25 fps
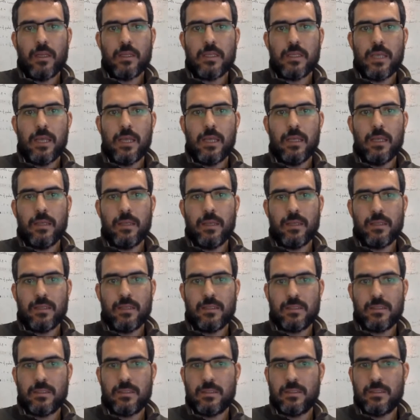Initially
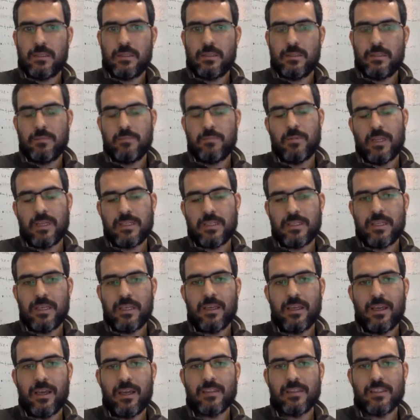that's, let's
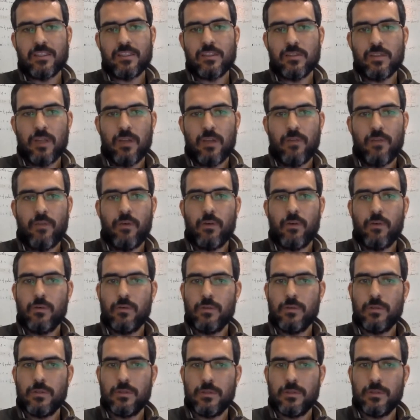say, has a social
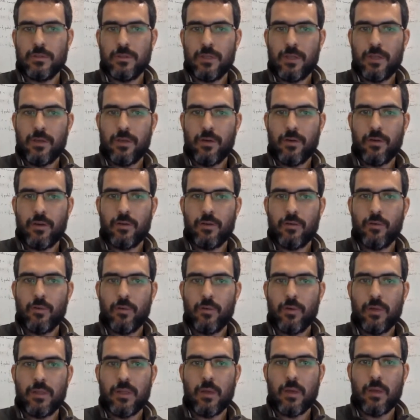focus in order
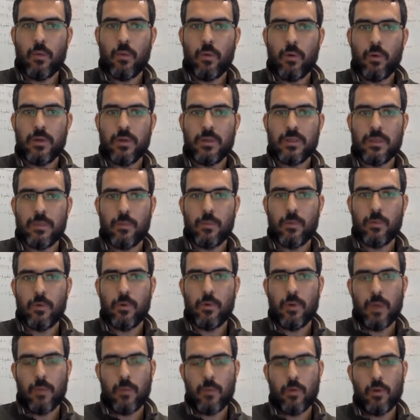to create awareness
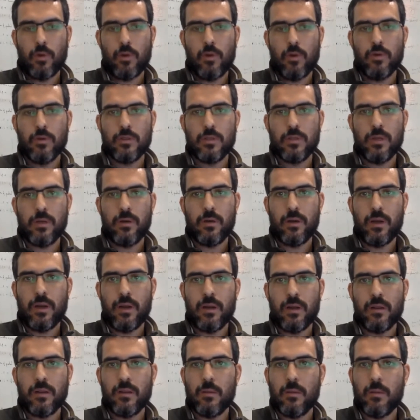among users
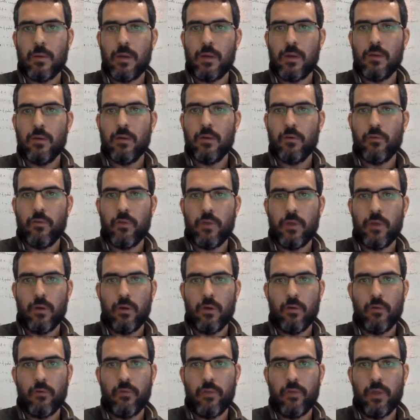regarding the value
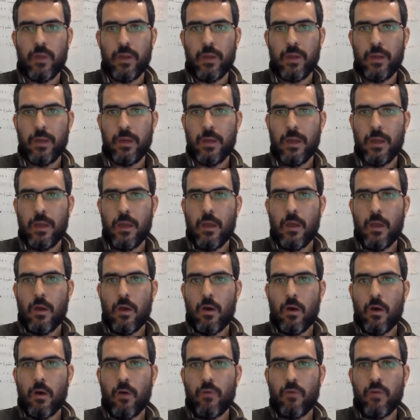
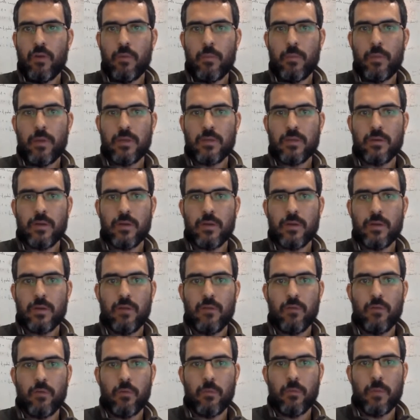of their personal
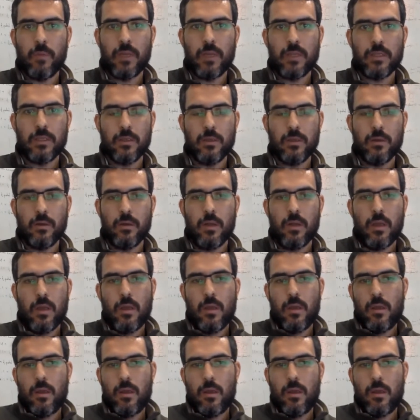information.